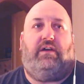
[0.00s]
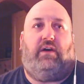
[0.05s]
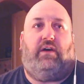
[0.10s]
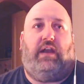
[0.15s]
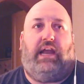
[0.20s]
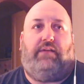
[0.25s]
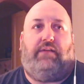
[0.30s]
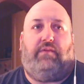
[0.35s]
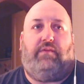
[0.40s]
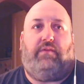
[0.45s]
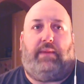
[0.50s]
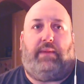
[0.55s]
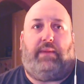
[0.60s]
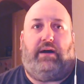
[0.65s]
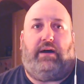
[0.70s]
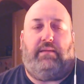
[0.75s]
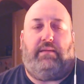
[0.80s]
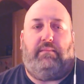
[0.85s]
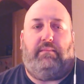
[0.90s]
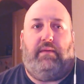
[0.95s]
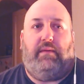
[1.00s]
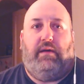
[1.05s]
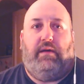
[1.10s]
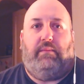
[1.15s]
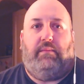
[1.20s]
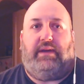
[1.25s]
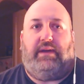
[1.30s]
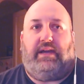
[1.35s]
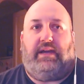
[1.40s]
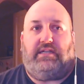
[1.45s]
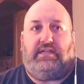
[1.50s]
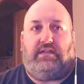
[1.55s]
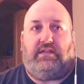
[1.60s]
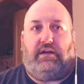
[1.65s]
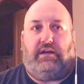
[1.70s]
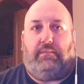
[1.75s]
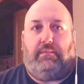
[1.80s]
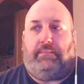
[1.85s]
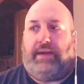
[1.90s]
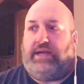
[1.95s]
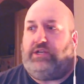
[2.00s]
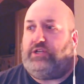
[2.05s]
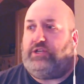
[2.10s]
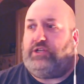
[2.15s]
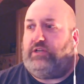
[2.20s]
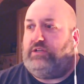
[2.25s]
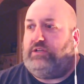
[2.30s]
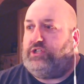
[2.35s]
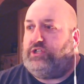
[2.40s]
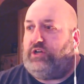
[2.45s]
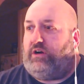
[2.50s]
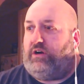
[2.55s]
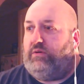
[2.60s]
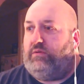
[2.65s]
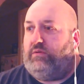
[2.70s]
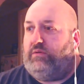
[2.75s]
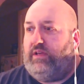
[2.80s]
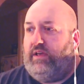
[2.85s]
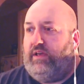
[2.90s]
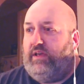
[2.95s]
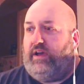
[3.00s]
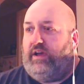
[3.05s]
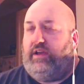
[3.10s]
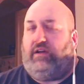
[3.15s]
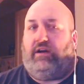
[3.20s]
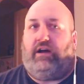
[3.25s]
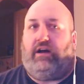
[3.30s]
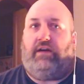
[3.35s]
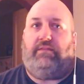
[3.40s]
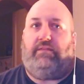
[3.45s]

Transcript: I love about him. But he is like a petulant child. And I